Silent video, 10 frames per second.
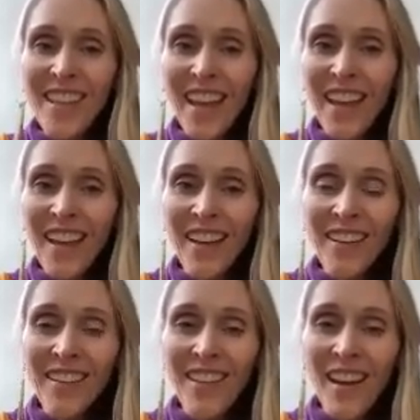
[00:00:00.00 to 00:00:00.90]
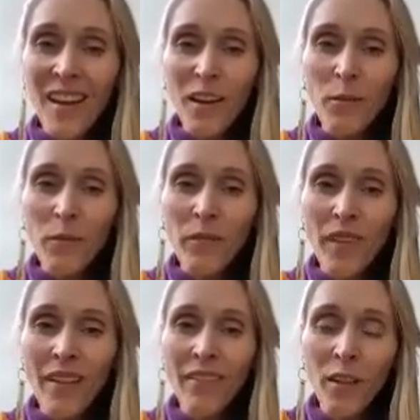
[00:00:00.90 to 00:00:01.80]
And
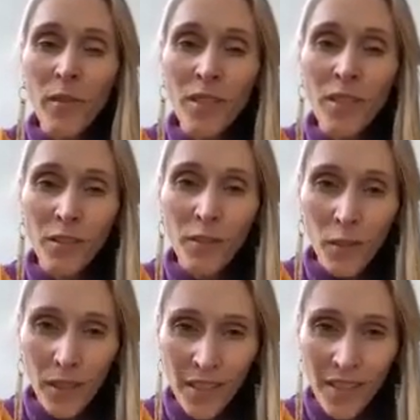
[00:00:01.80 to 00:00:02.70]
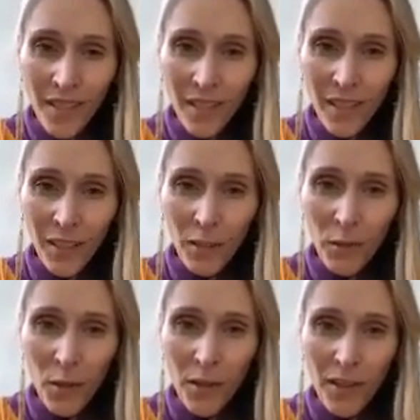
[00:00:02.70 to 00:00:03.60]
I very much look forward to seeing you
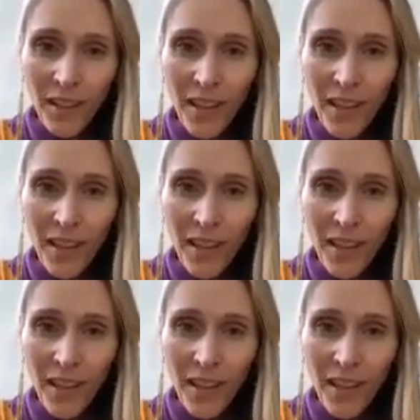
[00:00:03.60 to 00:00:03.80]
all